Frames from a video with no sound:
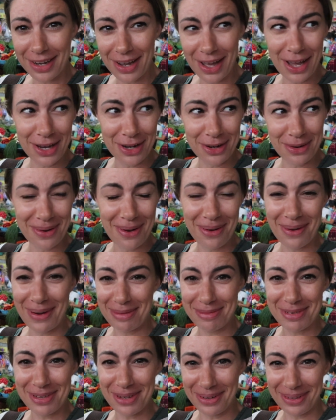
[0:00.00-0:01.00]
I don't know,
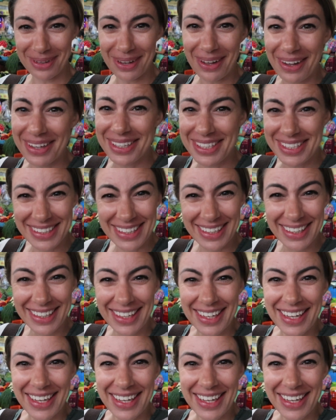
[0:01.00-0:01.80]
I'm so lost,